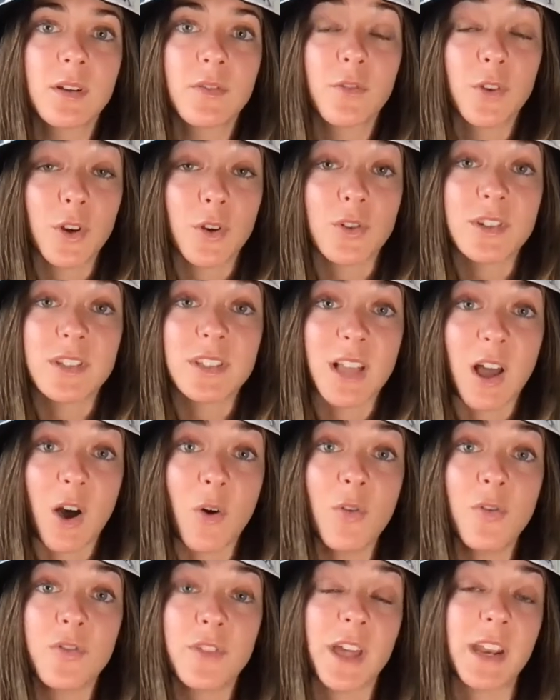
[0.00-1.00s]
for
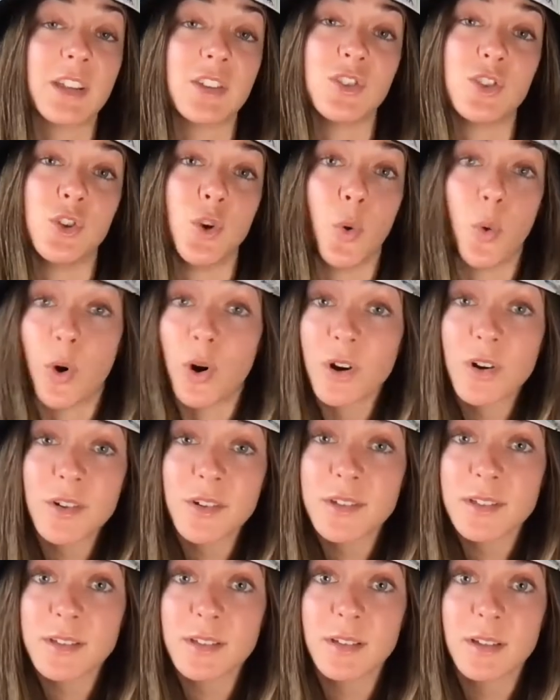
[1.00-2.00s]
yourself that is
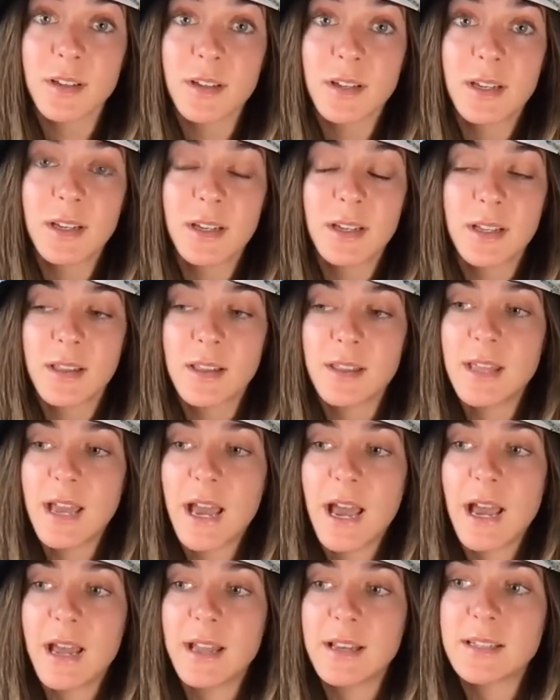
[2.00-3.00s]
yours,
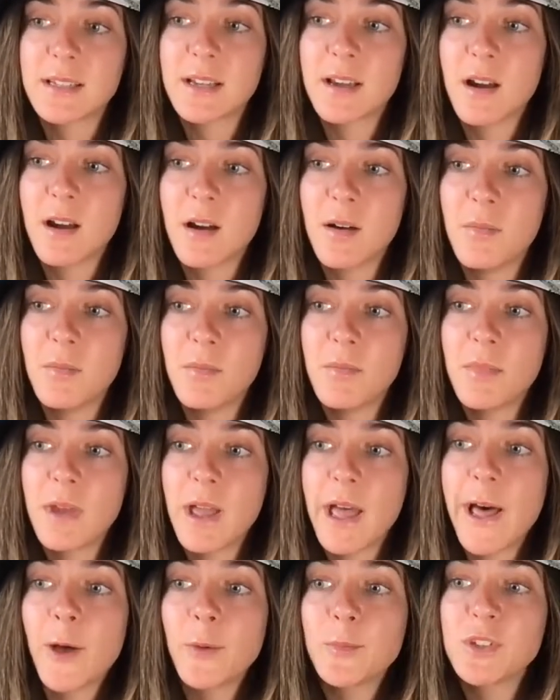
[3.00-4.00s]
that
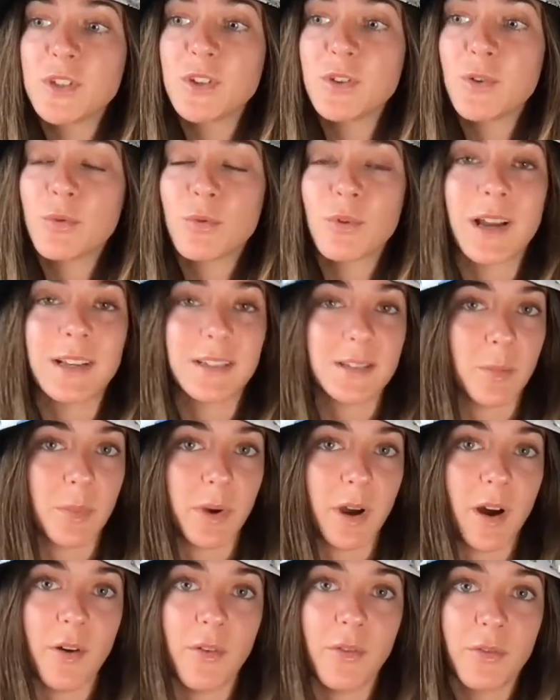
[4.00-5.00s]
helps you to rise
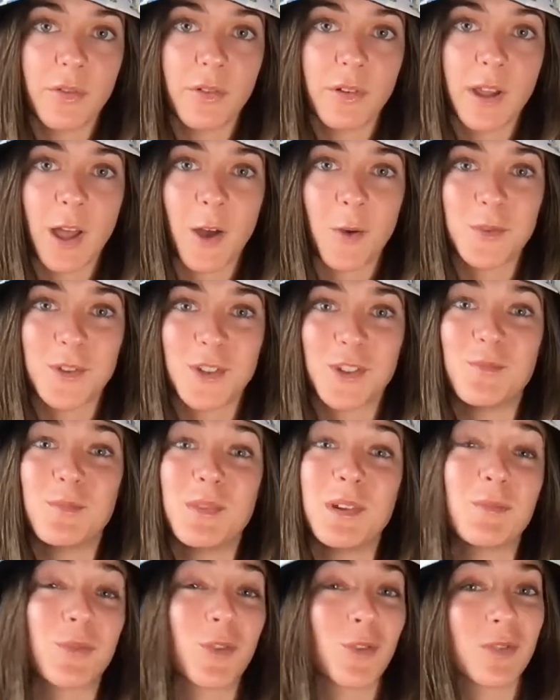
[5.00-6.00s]
above, helps you to
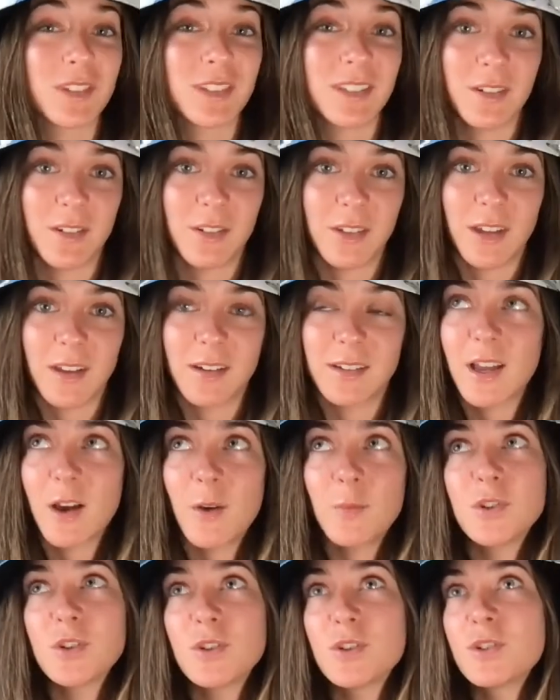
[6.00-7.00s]
be more resilient,
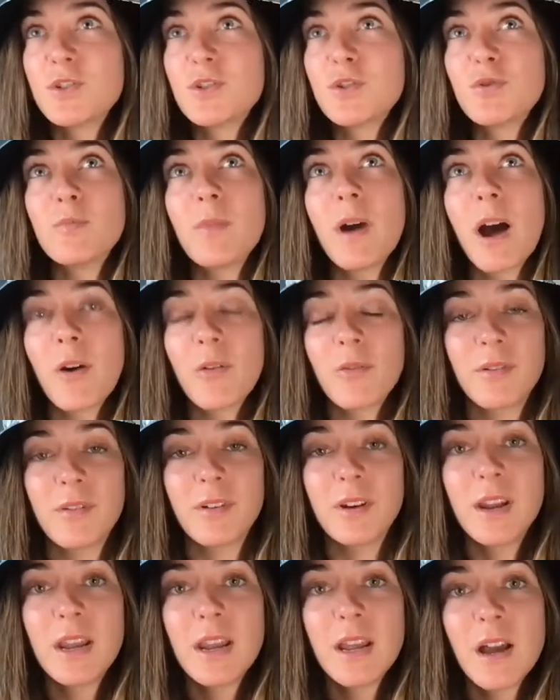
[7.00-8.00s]
helps you to zoom out
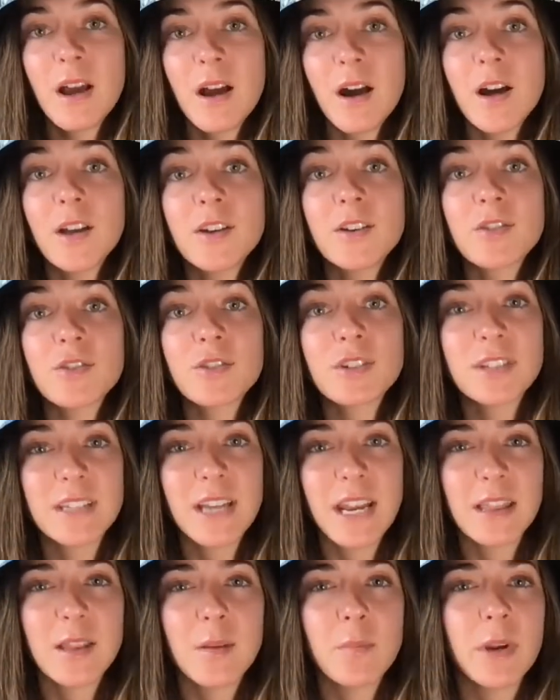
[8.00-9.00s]
and
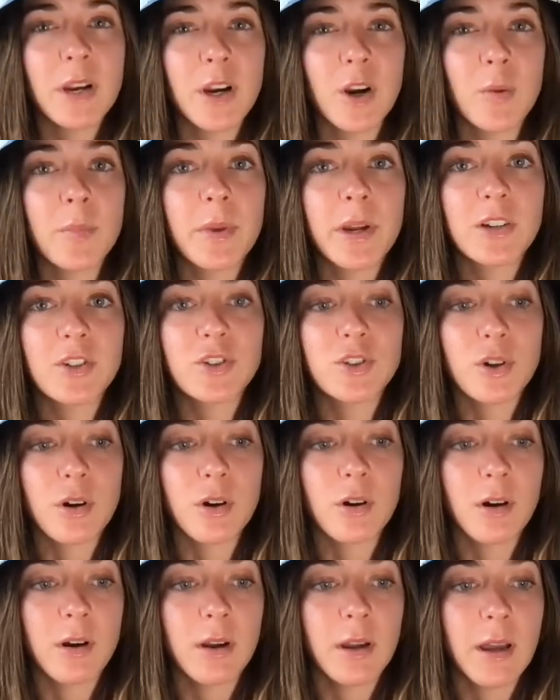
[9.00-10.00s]
understand the bigger
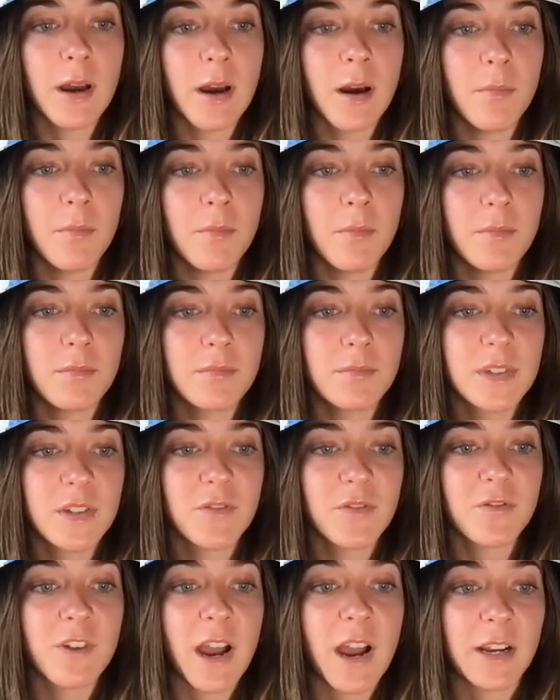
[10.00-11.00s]
picture,
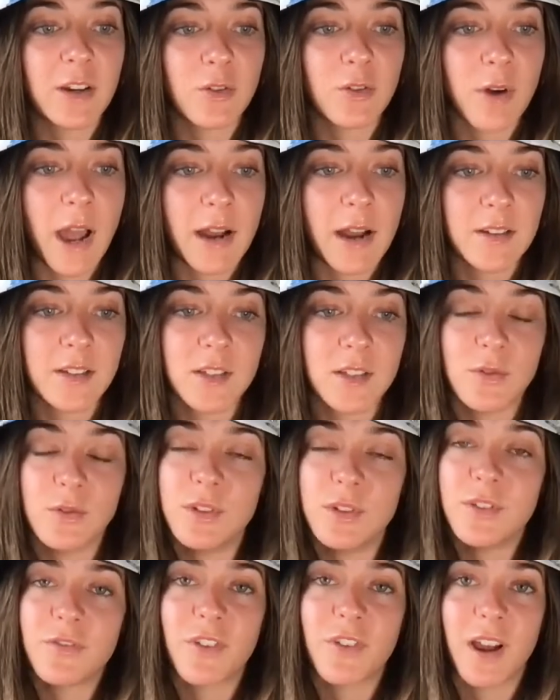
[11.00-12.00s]
to find
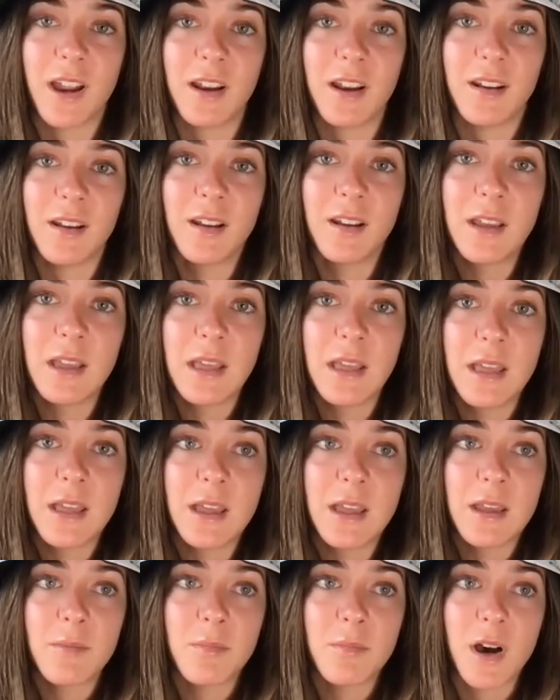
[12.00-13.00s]
gratitude, to find
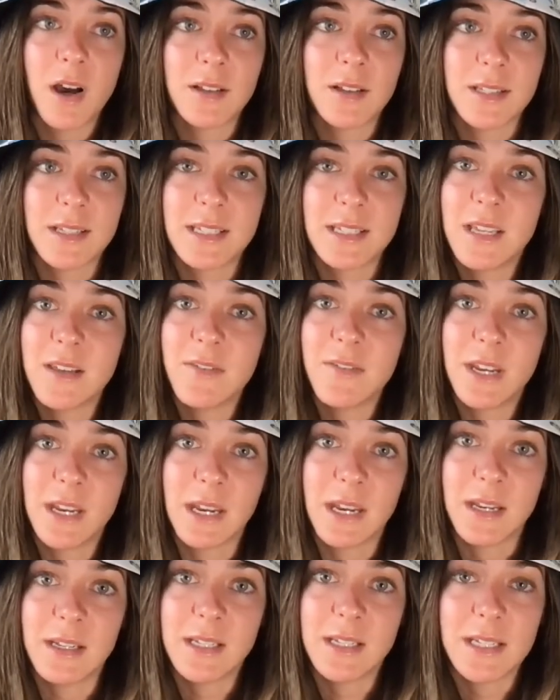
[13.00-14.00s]

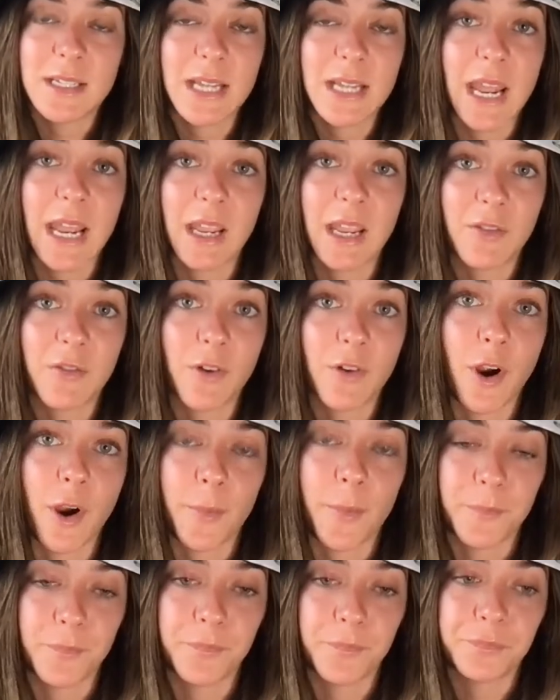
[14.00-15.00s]
positivity, to take
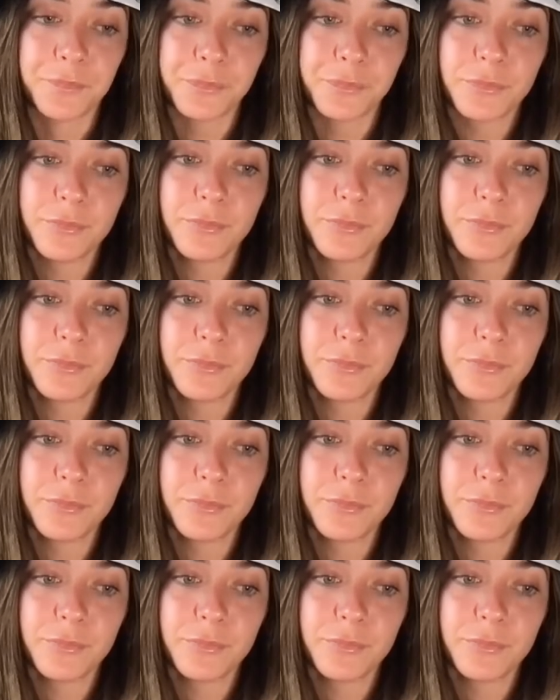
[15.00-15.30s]
from